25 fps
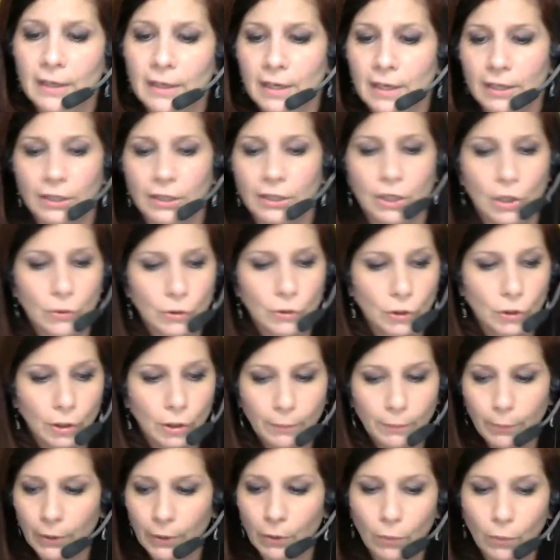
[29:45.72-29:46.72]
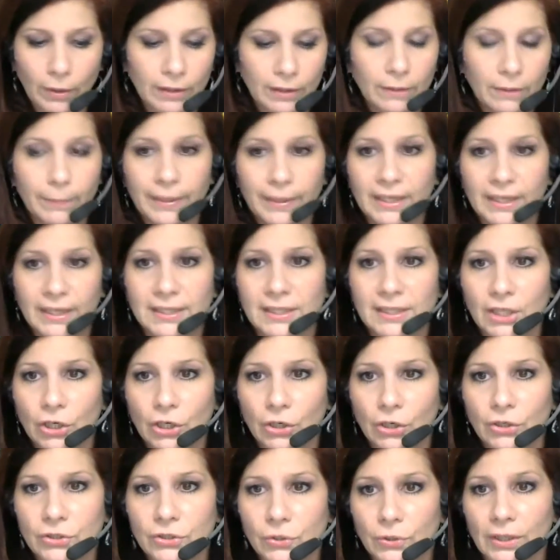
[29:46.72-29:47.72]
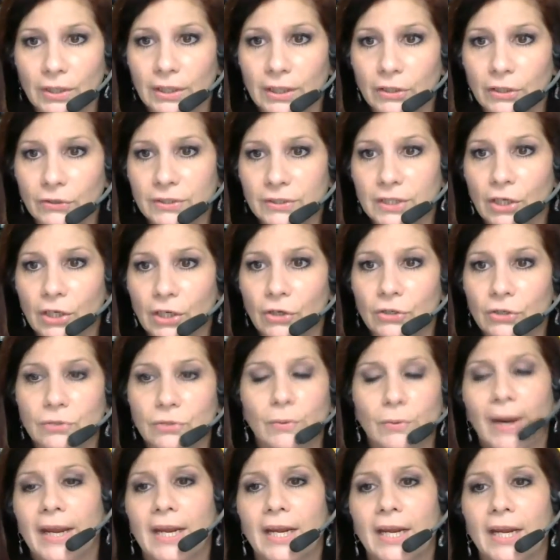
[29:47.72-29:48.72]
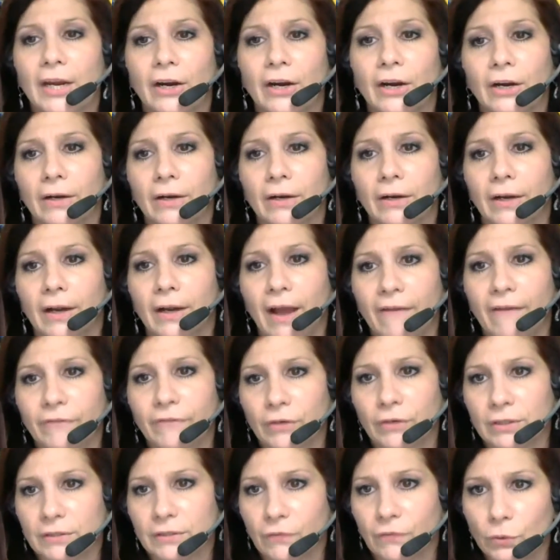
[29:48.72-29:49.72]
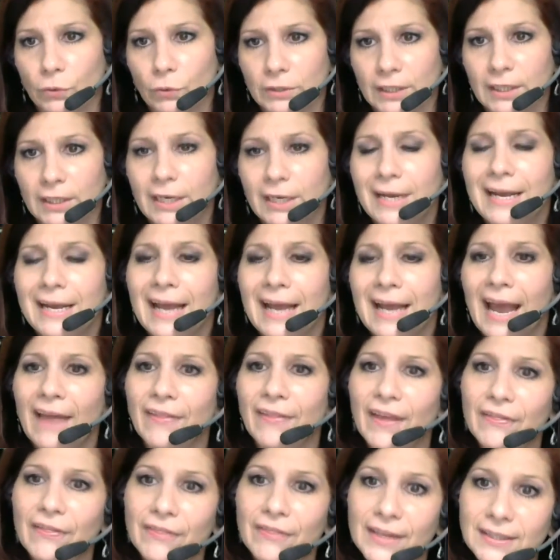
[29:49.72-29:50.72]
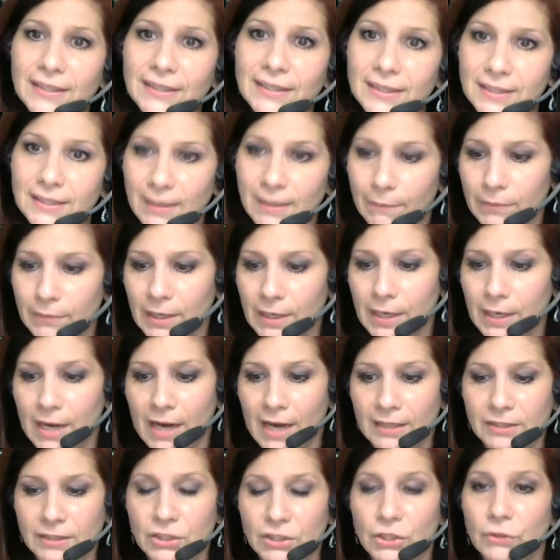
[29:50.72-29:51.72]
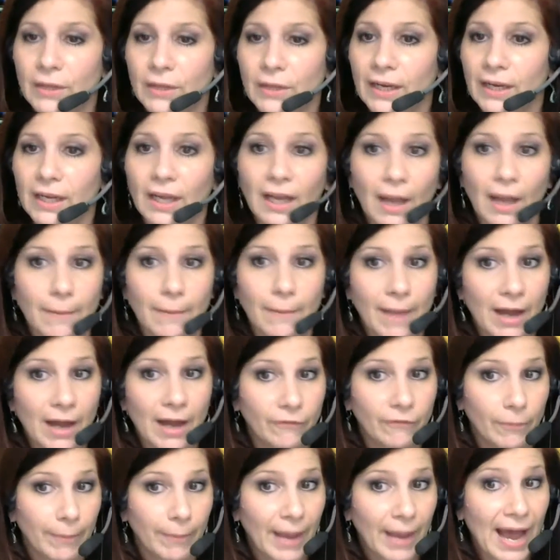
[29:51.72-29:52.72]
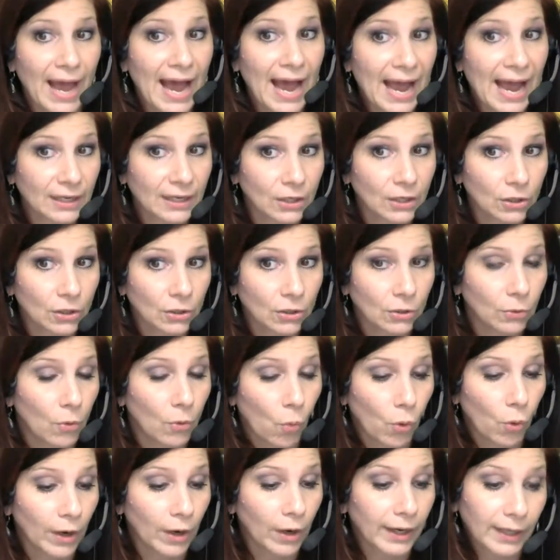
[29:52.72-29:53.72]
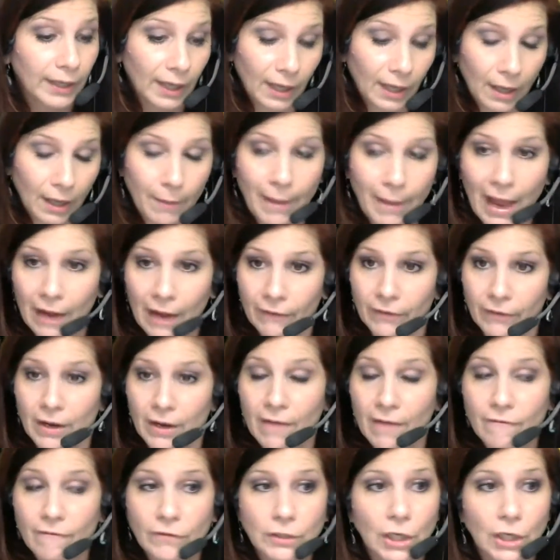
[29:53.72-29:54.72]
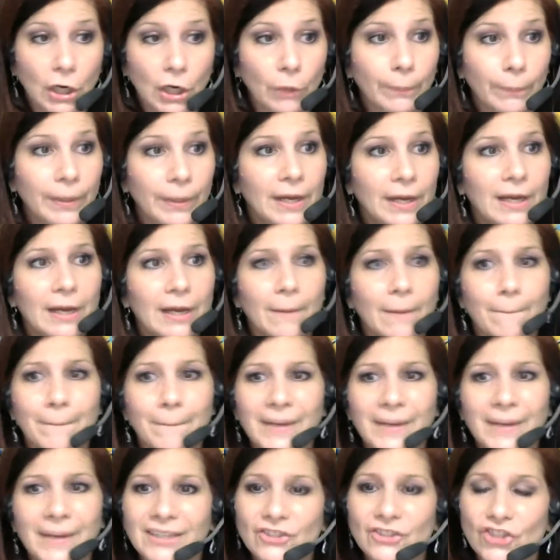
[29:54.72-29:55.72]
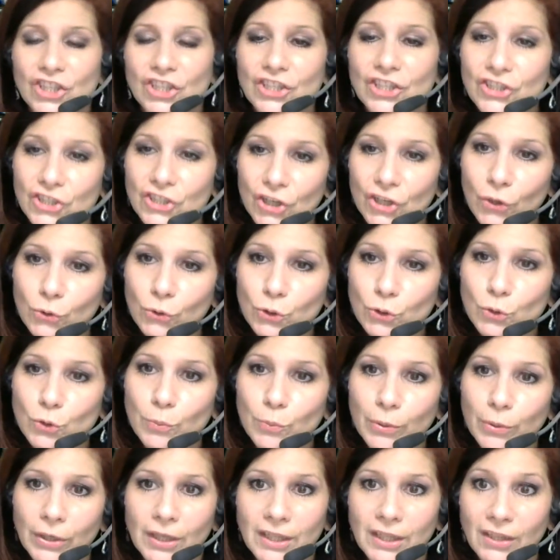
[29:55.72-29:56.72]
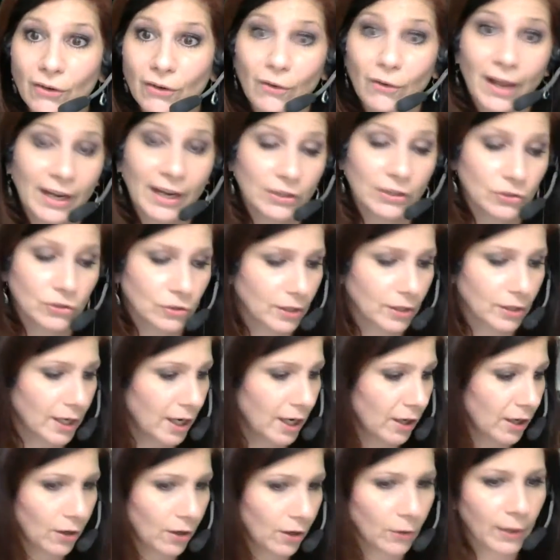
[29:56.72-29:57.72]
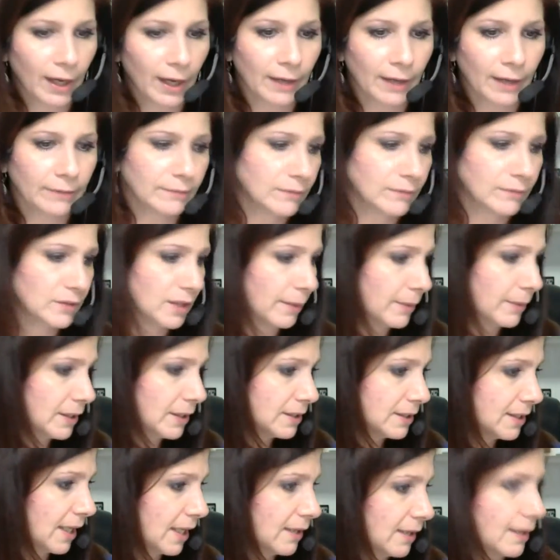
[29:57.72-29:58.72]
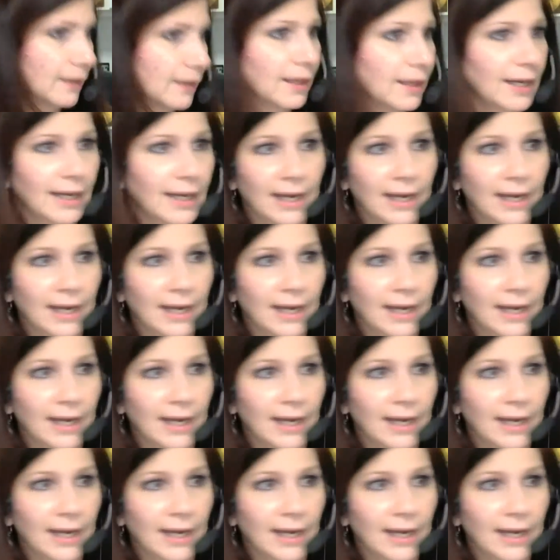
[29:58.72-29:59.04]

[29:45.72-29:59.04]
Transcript: you can put one of the big stickers or the little stickers right here, and after it's folded. And then this is something nice too that can come out of a bag, or it can come out of an envelope, but it just shows you put a little extra care. Okay, somebody's saying that they